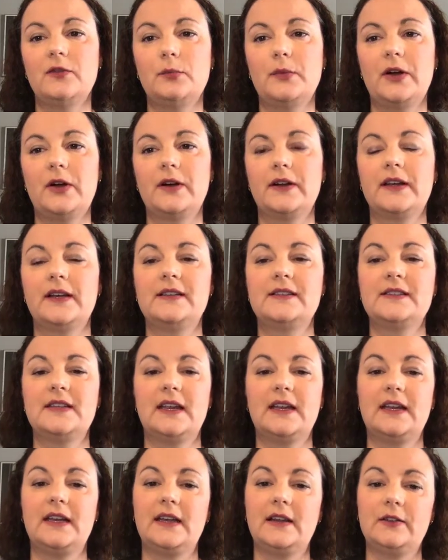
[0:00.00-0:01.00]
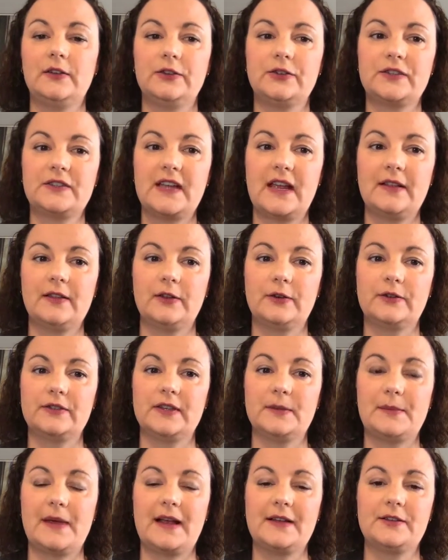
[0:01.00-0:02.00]
Americans and English settlers
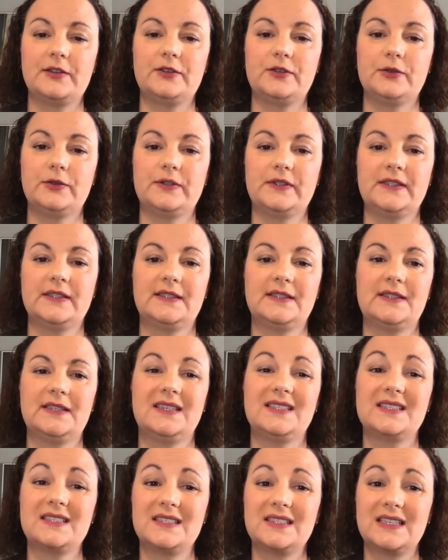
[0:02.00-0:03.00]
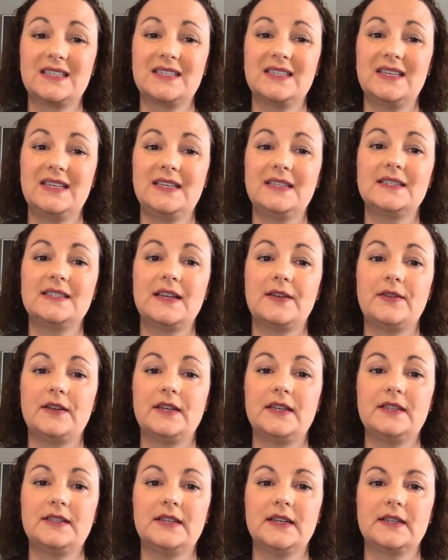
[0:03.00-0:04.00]
in Massachusetts in
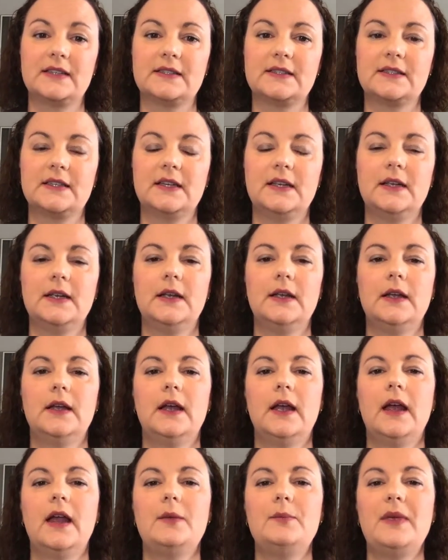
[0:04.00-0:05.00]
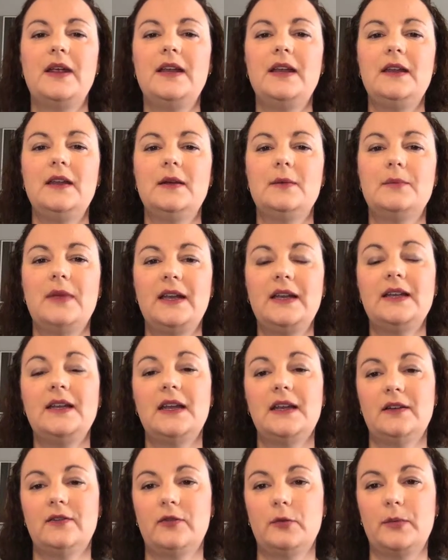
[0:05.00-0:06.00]
1676, and many
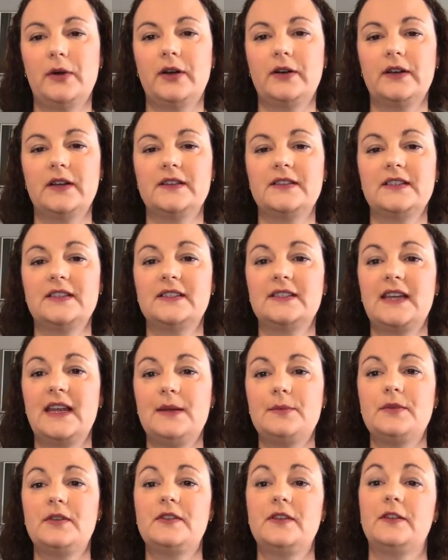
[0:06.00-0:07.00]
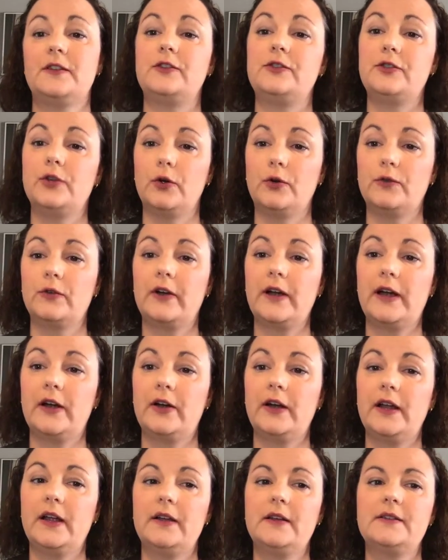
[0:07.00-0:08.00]
Native Americans escaped to the Dover
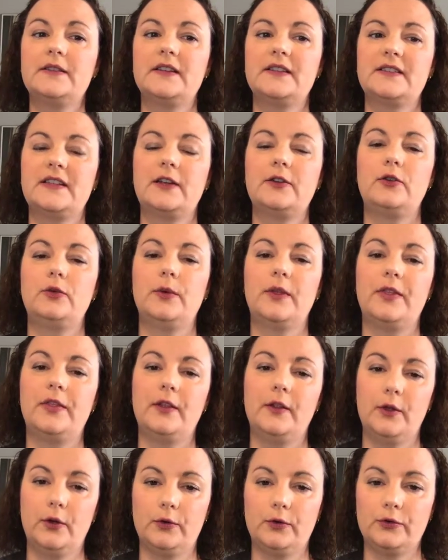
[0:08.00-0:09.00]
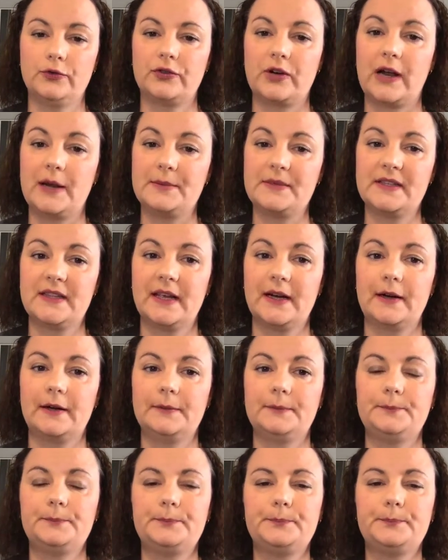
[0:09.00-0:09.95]
area to settle with the local tribes there.